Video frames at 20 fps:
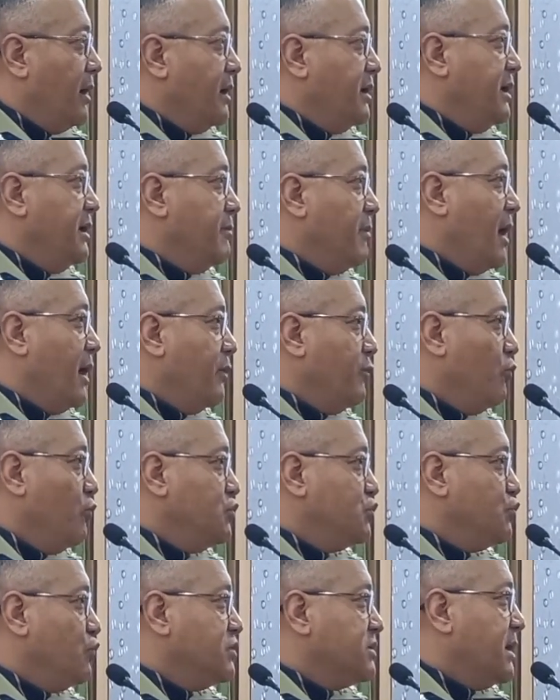demand
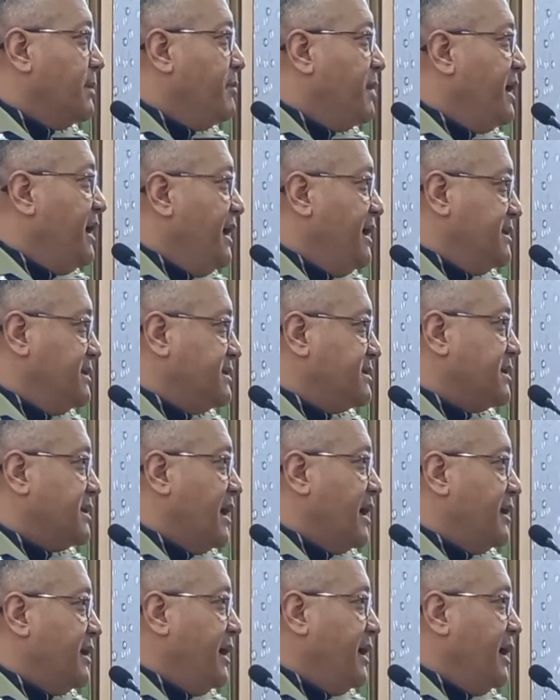notes or somebody is
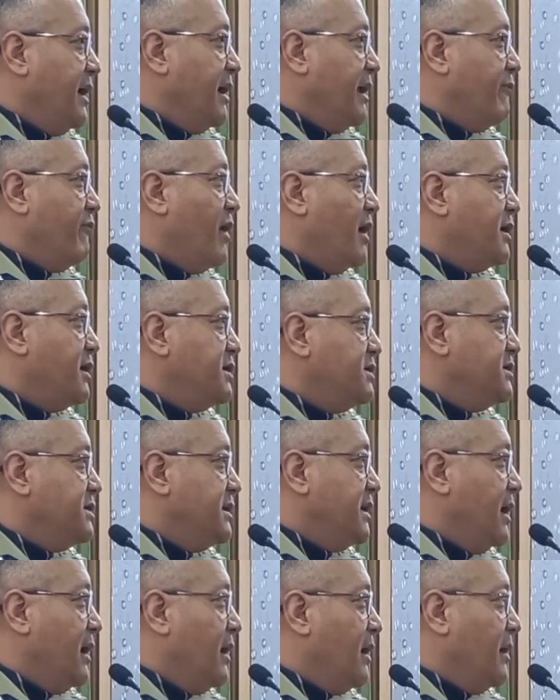taking
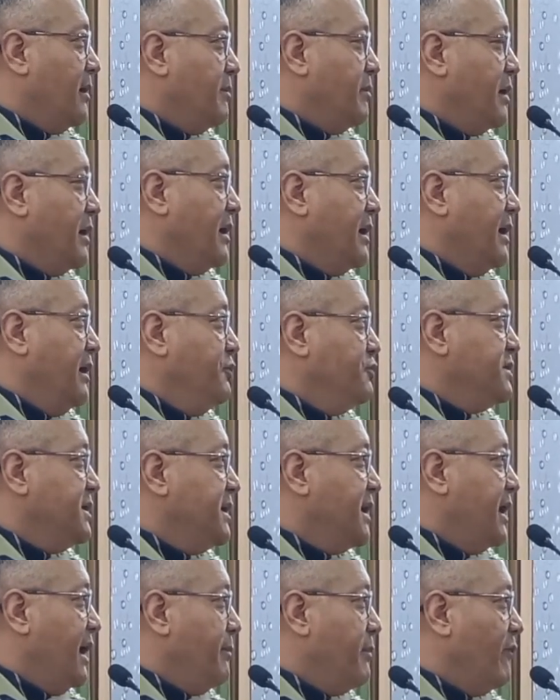advantage using
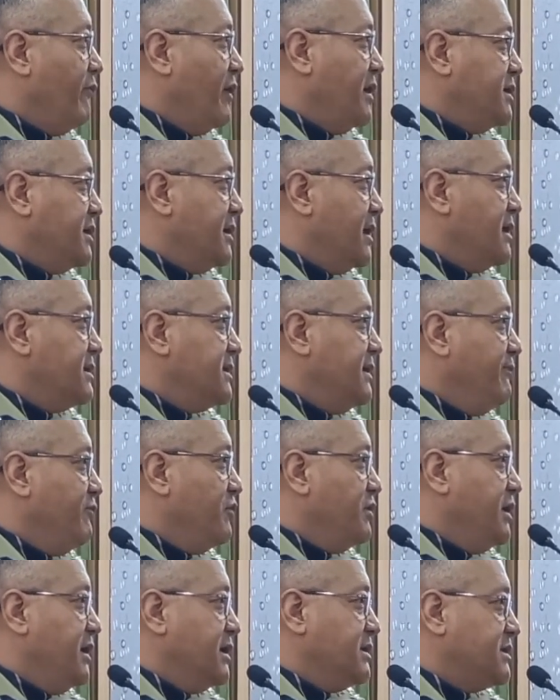the name of Hnlc for
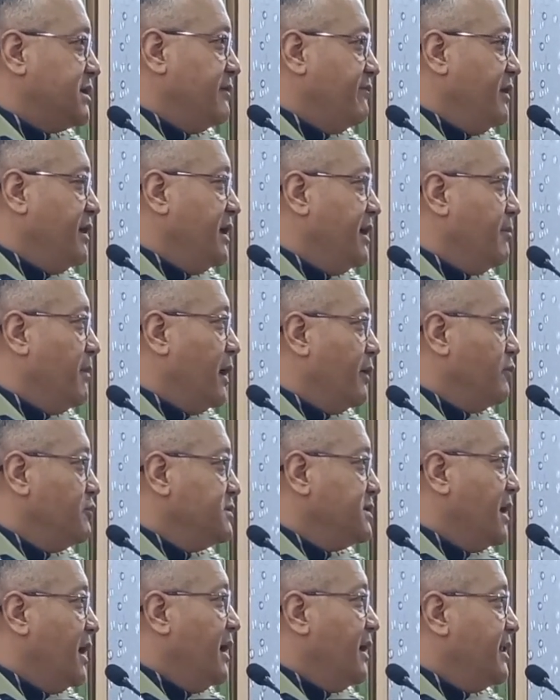the serving demand
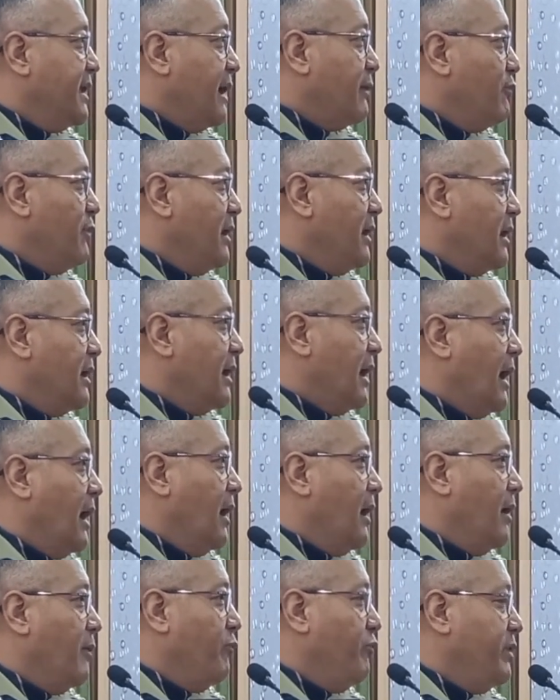notes, that
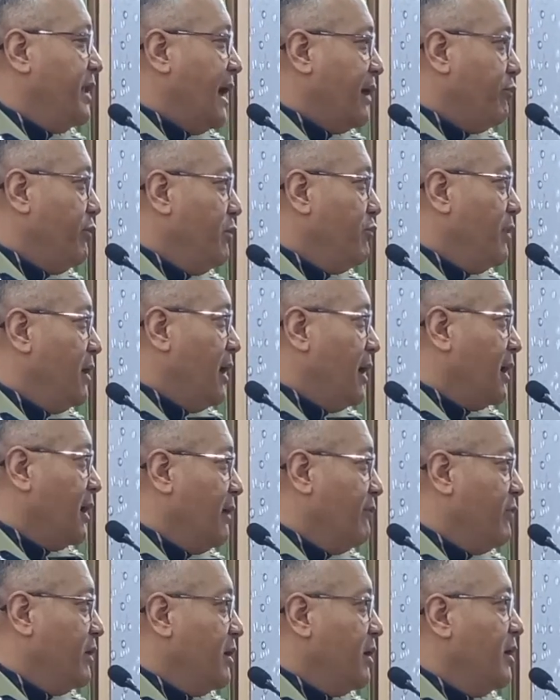we will
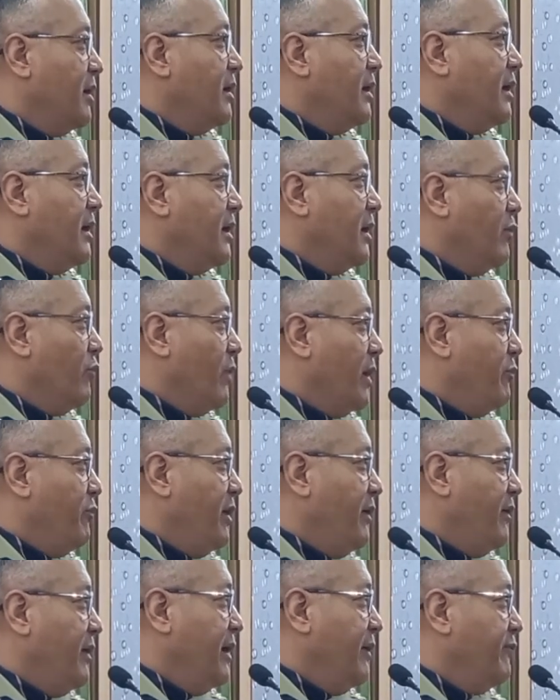uncover when
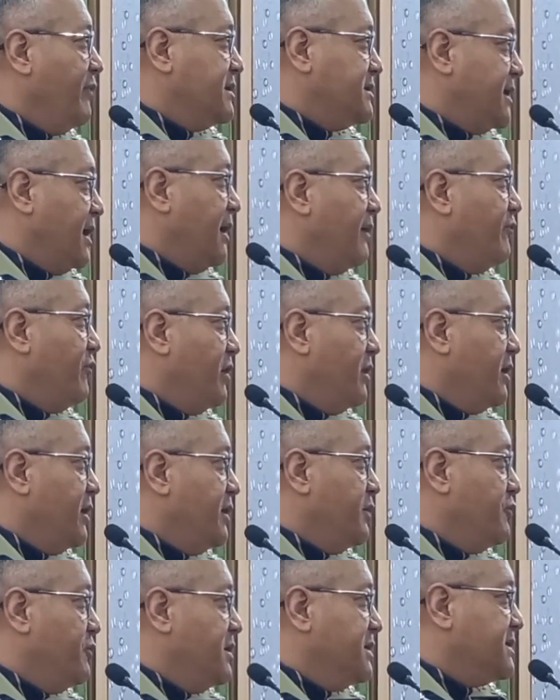we investigate further
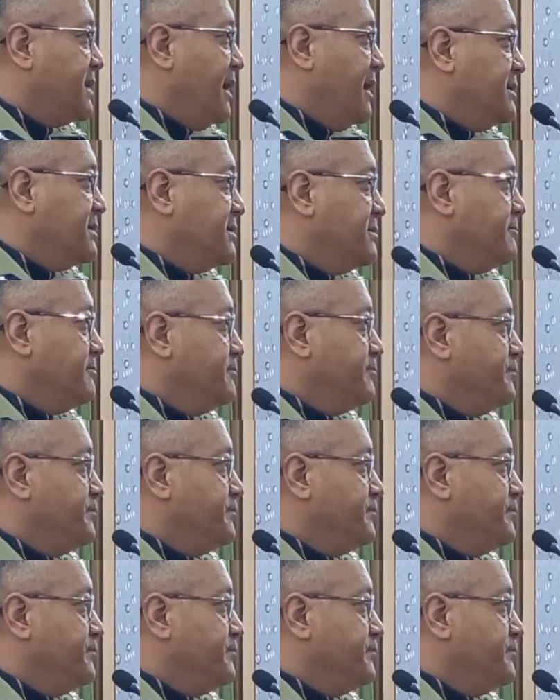into this case.